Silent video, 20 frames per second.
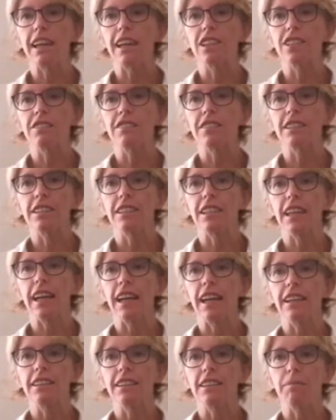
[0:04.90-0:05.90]
at the age of
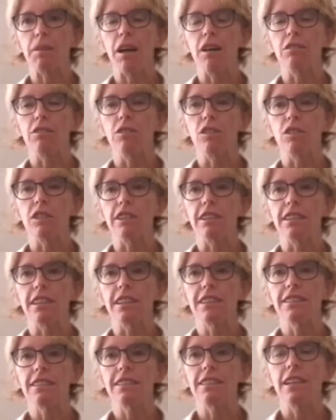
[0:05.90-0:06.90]
38, I'm now
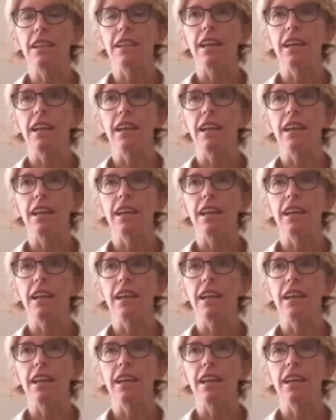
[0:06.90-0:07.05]
46.